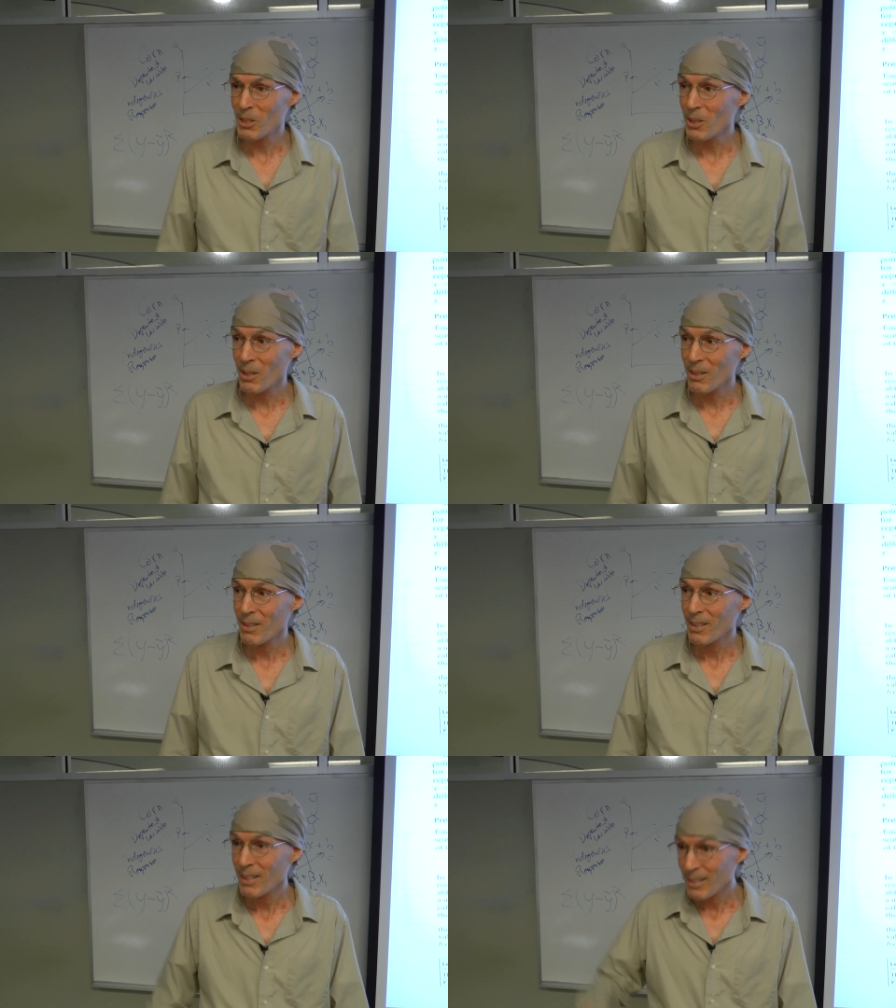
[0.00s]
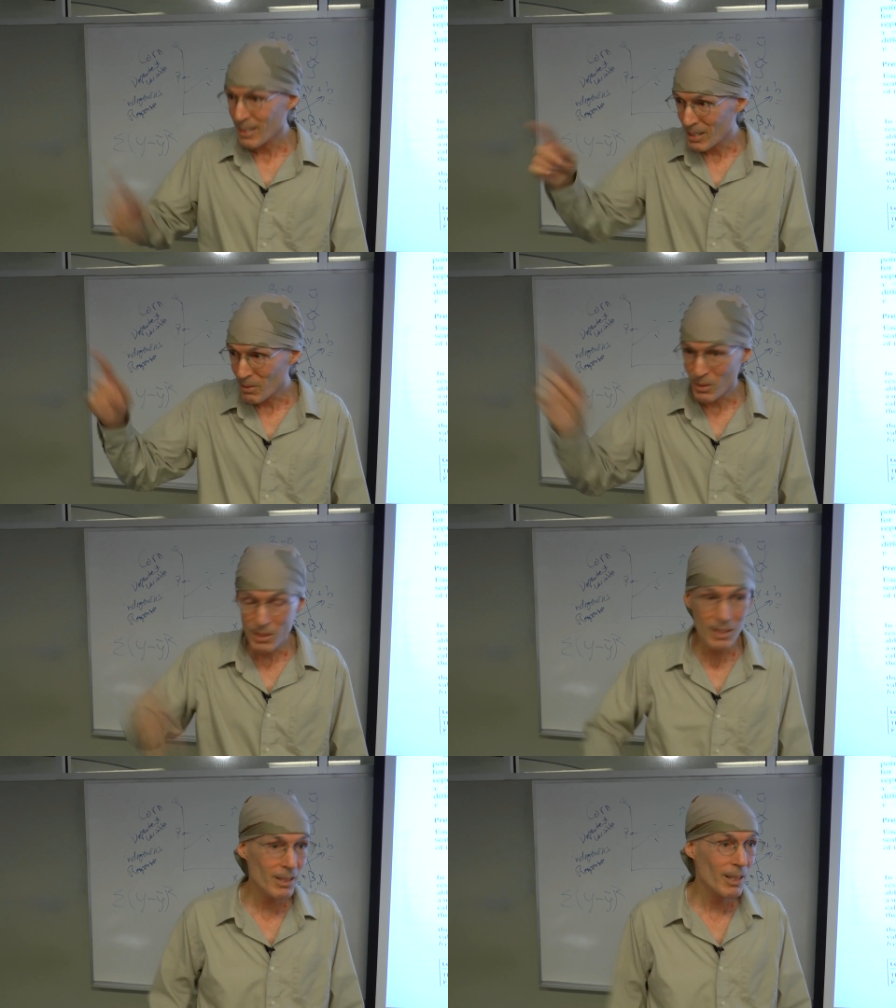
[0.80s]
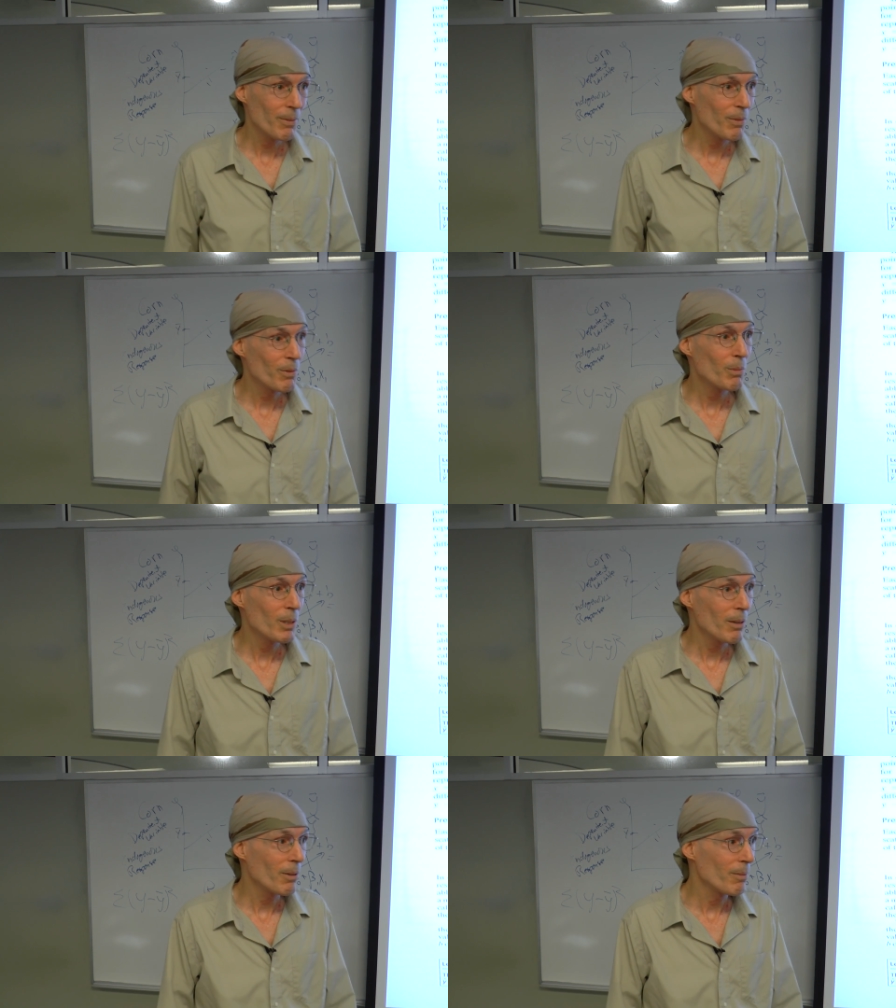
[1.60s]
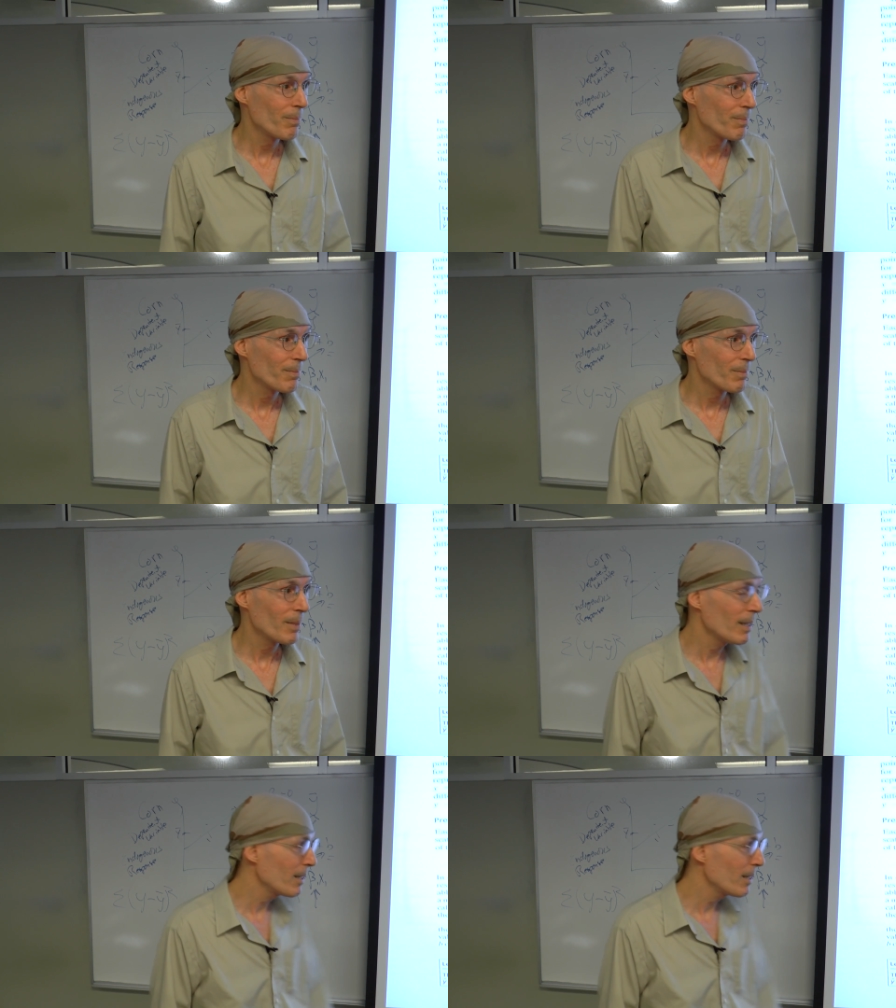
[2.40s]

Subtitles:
sure the difference is different from 0, that